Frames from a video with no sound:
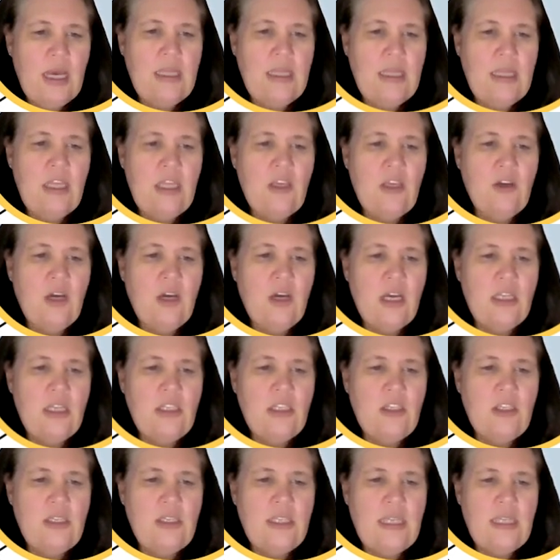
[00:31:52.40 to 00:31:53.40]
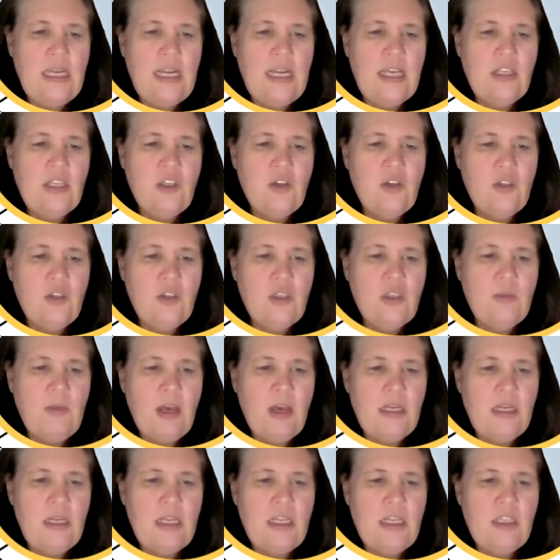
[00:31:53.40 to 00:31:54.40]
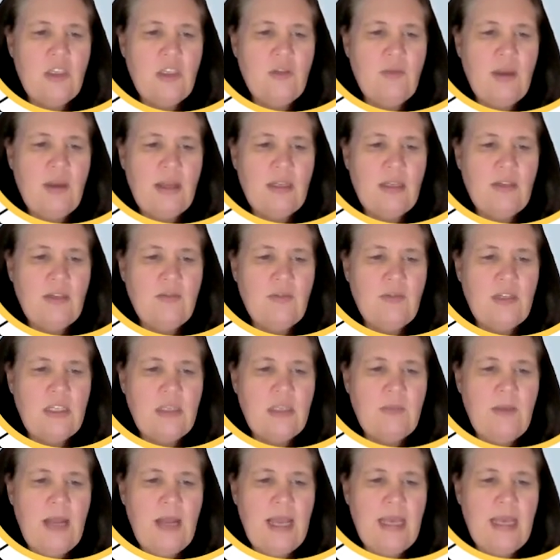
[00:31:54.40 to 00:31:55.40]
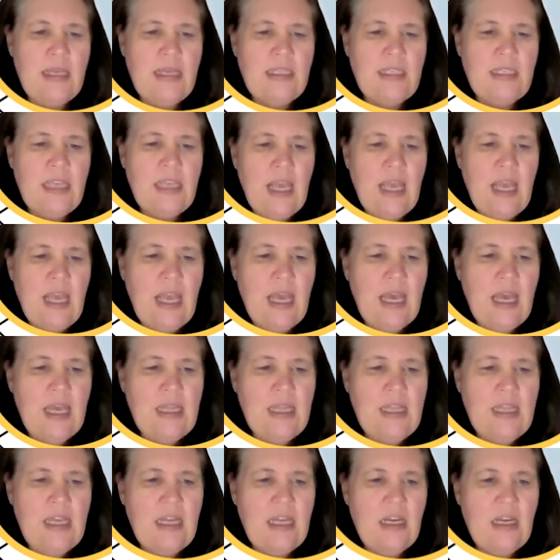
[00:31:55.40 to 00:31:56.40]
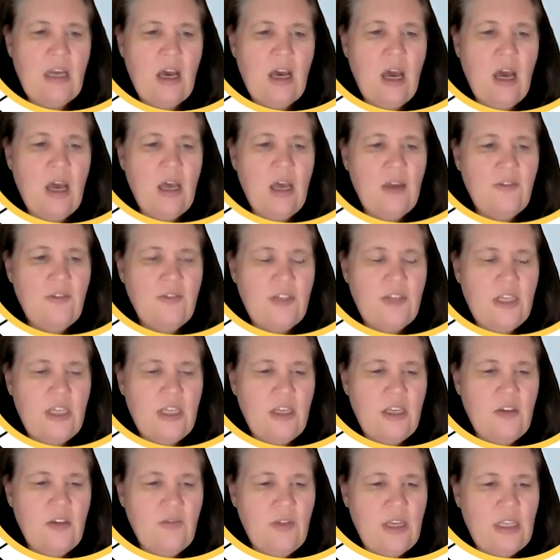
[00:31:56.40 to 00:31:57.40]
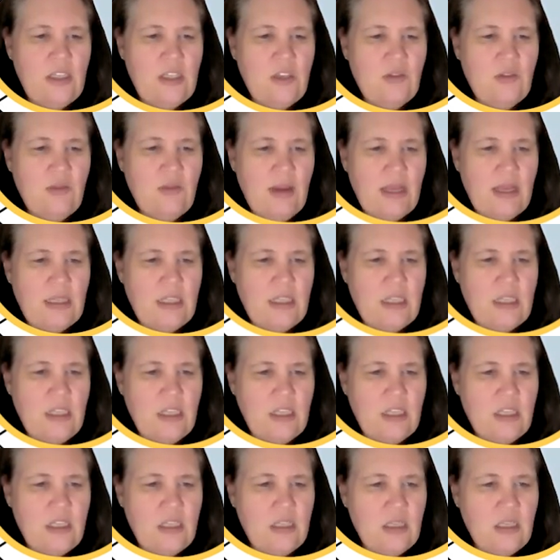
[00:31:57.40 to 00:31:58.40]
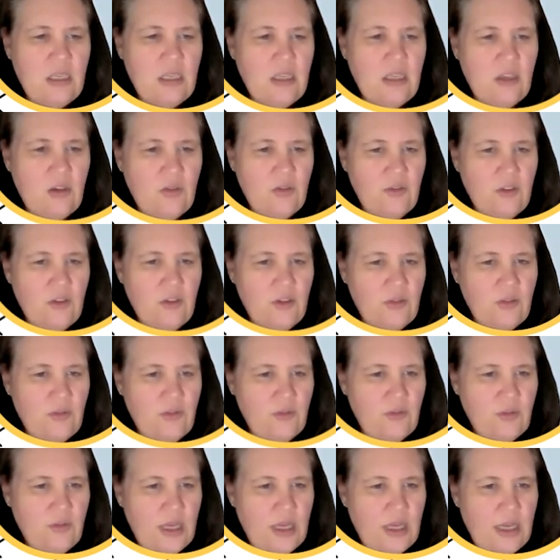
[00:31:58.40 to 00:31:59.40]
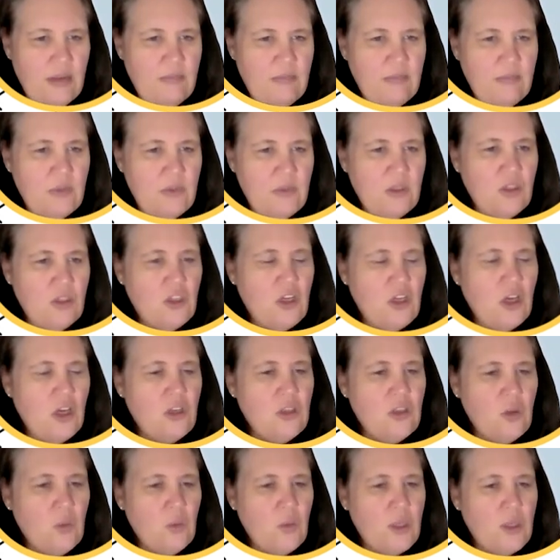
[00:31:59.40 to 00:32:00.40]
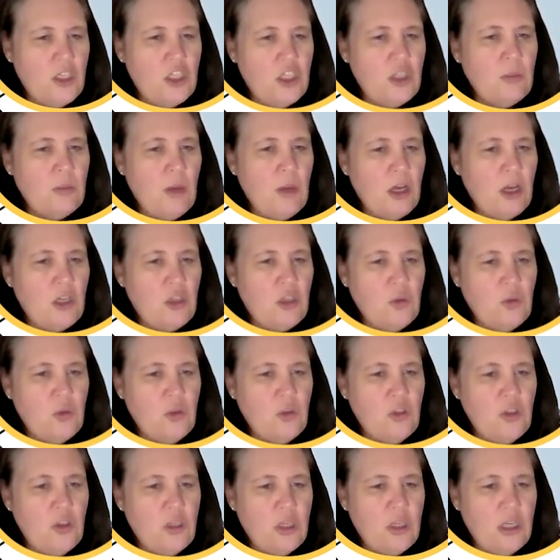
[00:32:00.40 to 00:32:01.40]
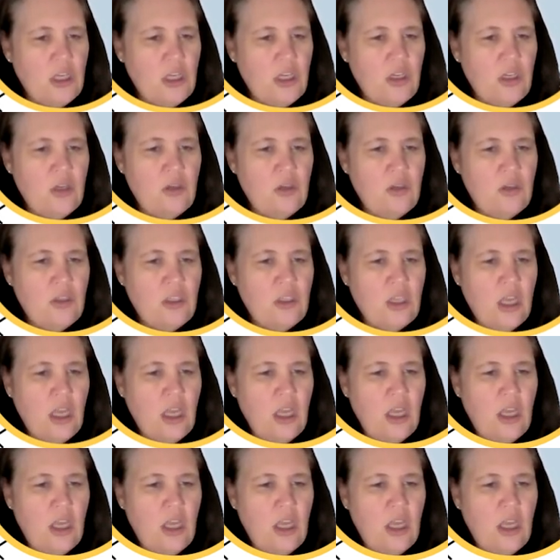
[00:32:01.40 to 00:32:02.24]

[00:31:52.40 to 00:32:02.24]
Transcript: And then you're going to select your Smart Interactive Displays. And then after you've interacted this, you've chosen which smart tools you're going to use,